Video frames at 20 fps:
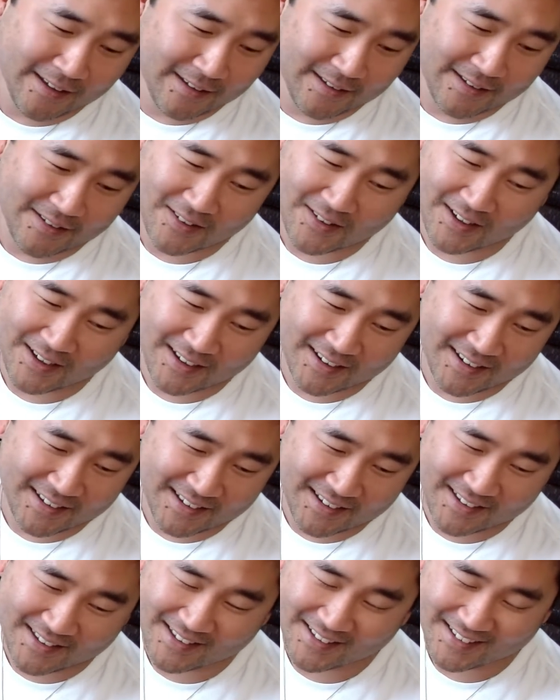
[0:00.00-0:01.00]
You're good.
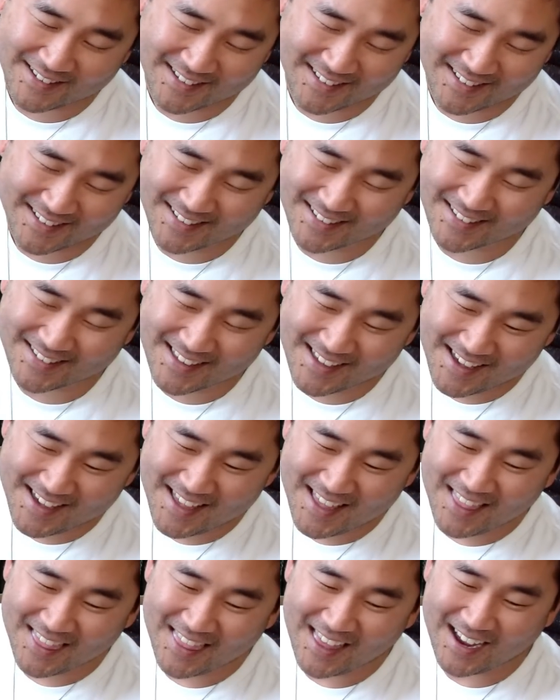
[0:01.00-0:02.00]

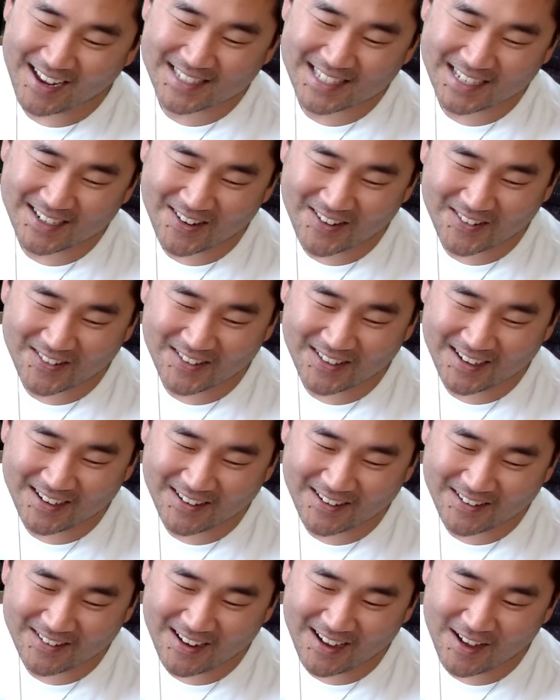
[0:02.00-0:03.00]
Like I said
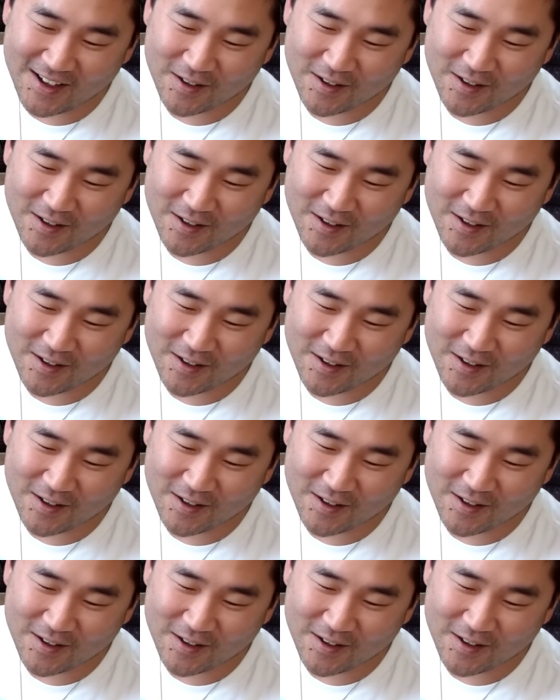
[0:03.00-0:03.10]
earlier,